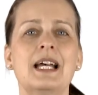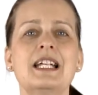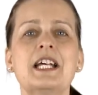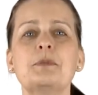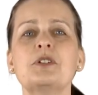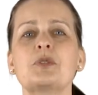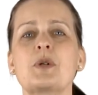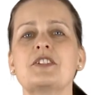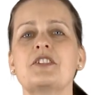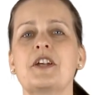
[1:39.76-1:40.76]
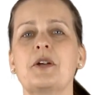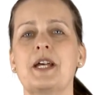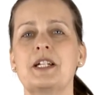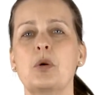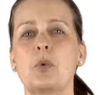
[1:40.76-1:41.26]
Let me stress, though,
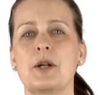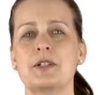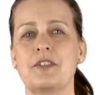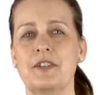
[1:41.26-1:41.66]
that whereas